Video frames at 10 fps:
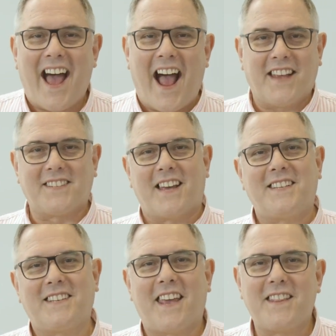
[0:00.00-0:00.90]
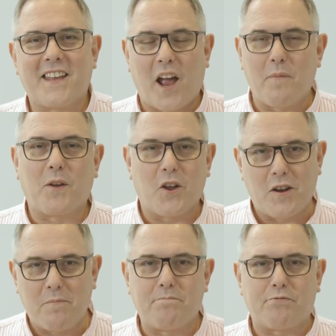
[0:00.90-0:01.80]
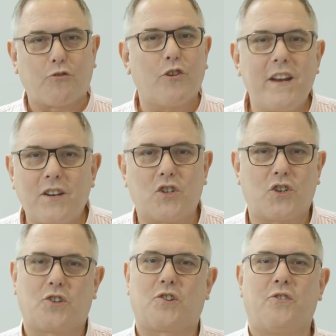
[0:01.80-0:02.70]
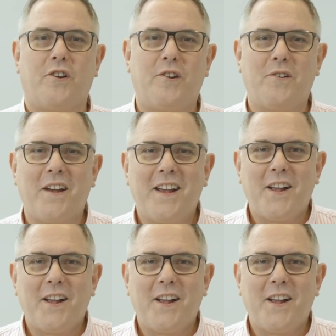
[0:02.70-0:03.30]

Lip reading: as I say that I'm going to preach through